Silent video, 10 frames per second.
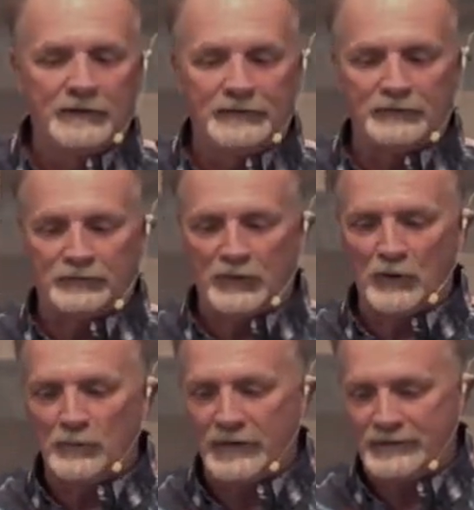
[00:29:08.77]
Years
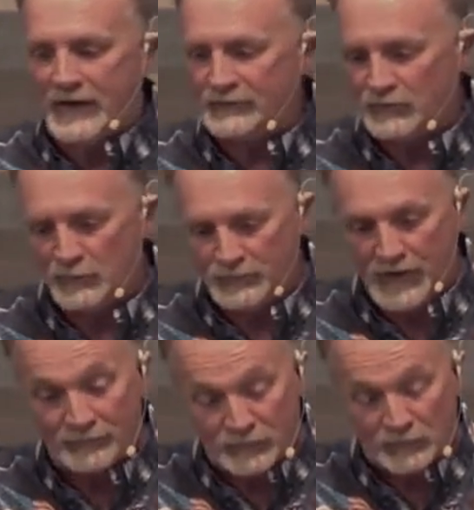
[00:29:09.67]
ago, my dad told me
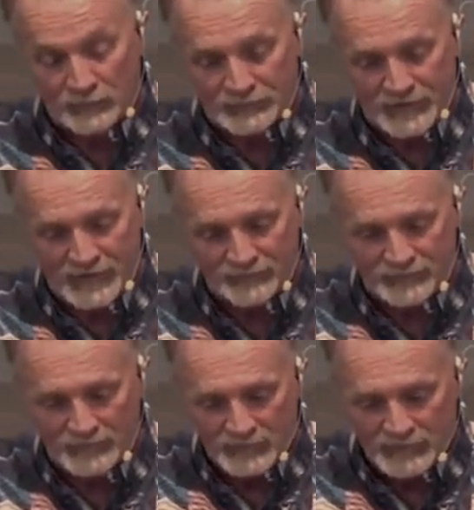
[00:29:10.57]
after he was saved,